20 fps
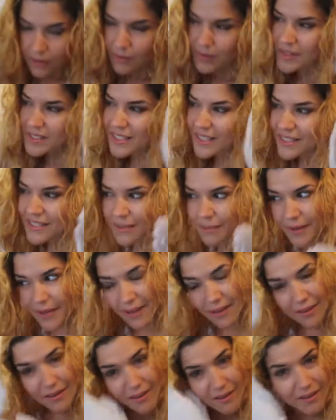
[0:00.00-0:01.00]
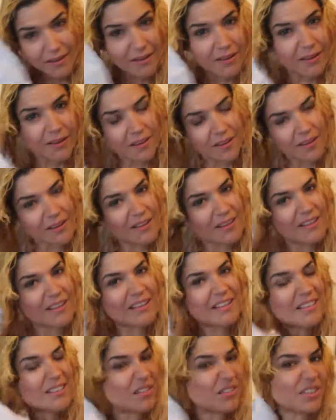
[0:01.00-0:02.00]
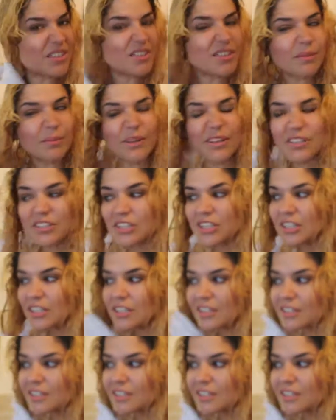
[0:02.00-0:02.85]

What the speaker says: It says to me it's not going to do much.